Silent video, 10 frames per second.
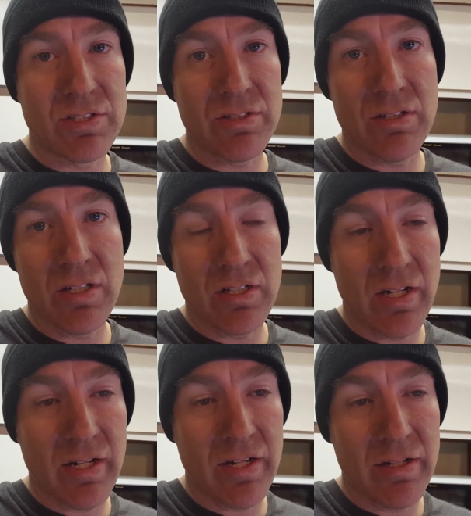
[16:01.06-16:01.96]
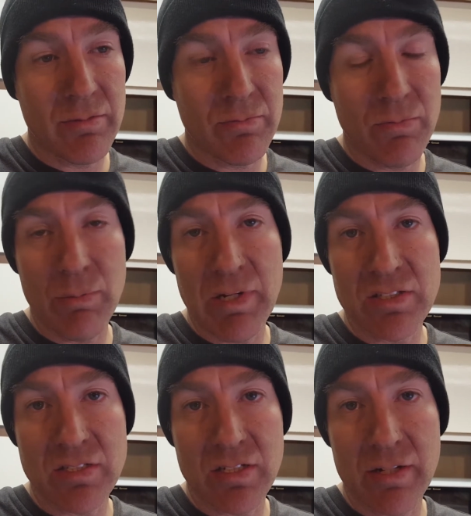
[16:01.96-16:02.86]
I was still on high
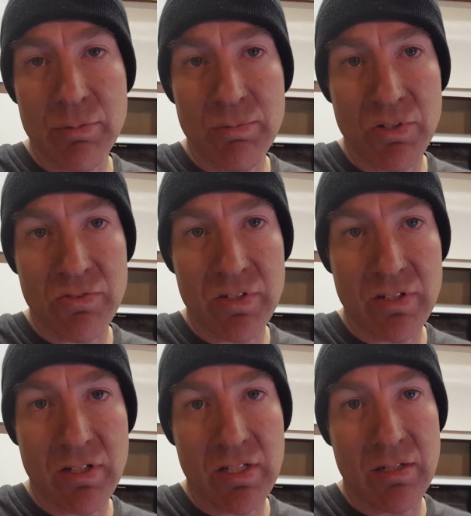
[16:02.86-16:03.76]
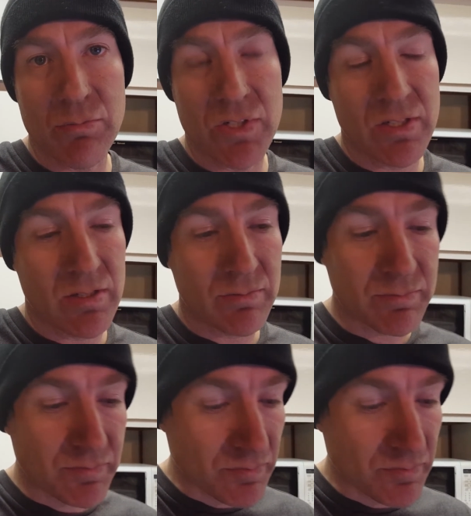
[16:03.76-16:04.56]
amounts of ibuprofen and all that, but